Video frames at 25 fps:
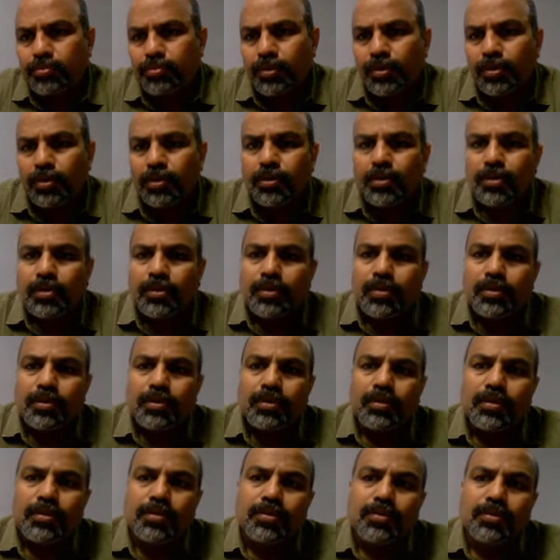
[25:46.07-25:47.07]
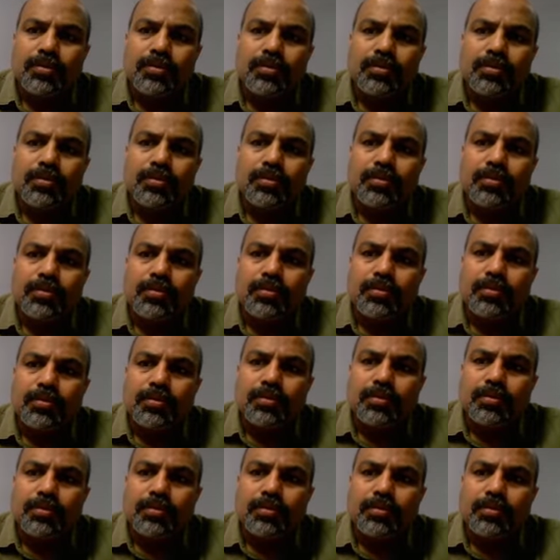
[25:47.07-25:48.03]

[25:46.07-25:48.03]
[no speech]